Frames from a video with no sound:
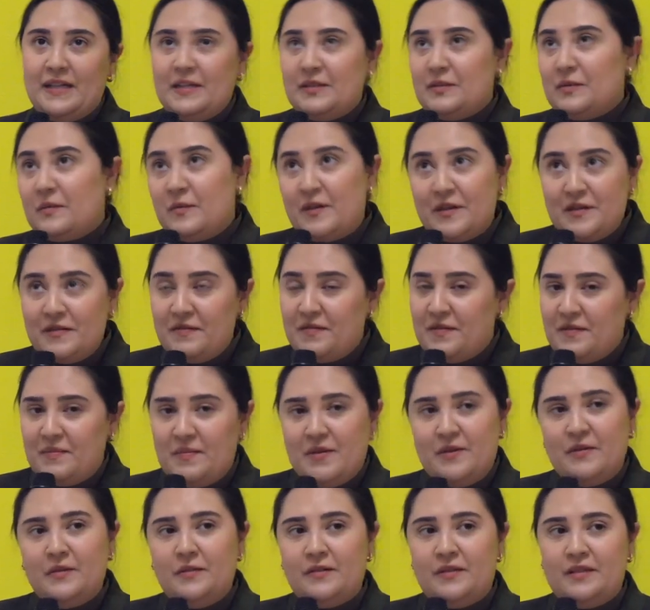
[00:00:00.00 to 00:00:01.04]
least one of the
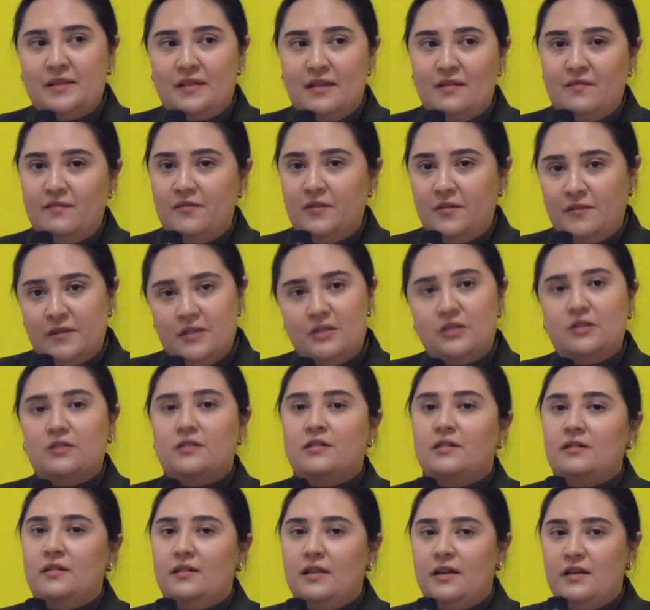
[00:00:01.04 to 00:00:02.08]
most,
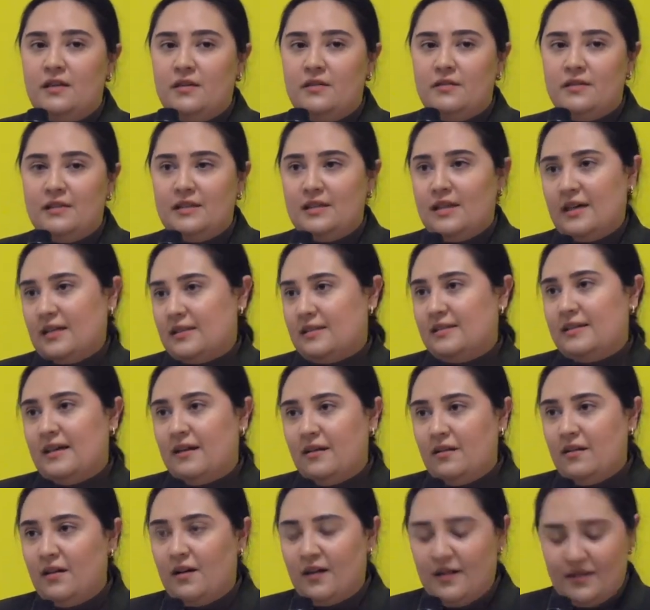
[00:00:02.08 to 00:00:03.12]
influential Inuit
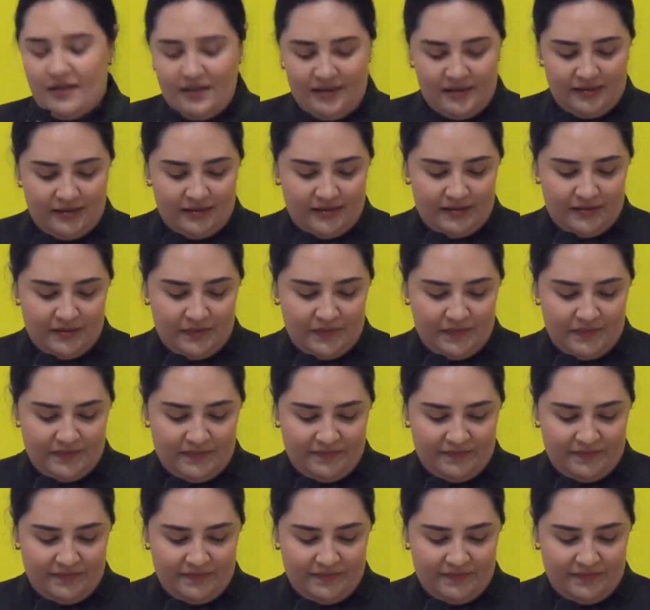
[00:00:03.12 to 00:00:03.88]
textile artists.